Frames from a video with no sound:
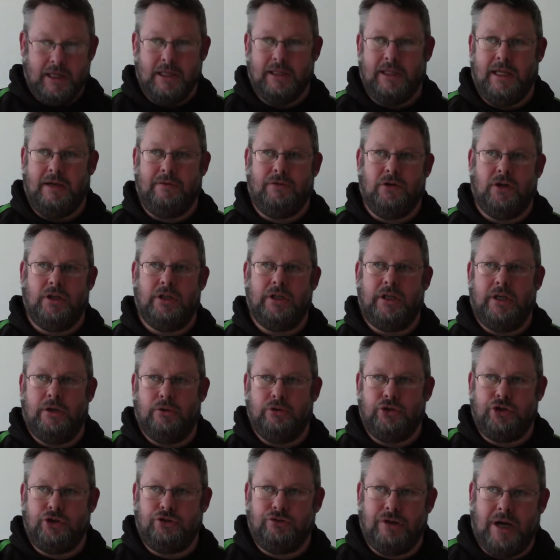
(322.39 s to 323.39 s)
They've got the
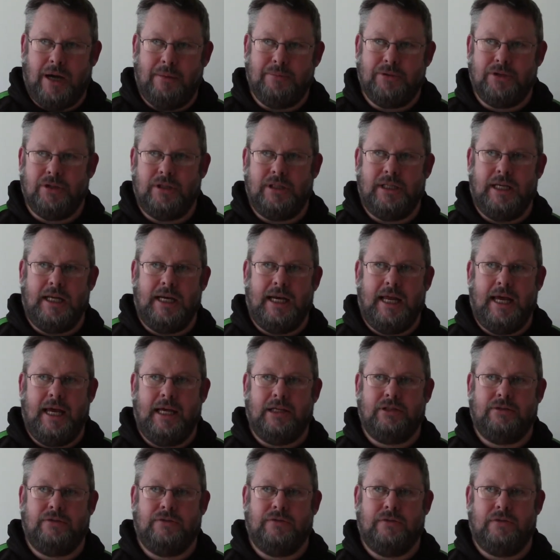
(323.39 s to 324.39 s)
little straps on their
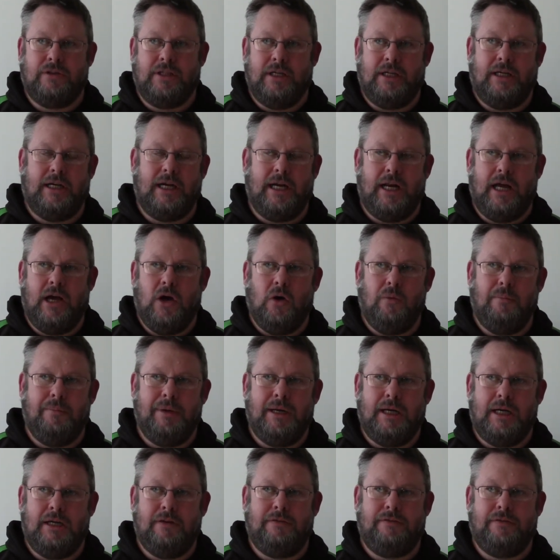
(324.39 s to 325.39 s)
legs that are going to help
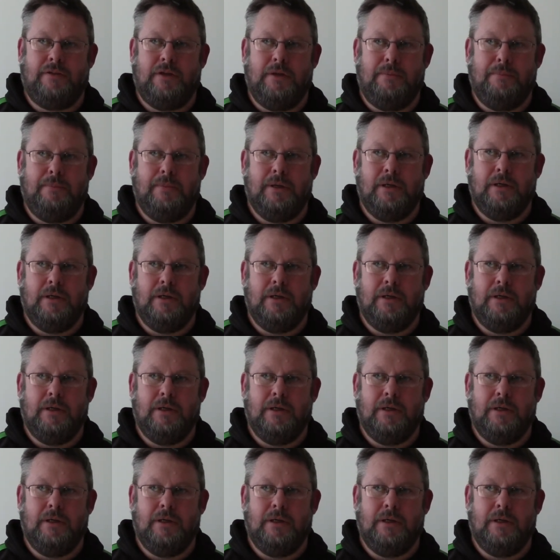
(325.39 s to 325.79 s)
me lift them.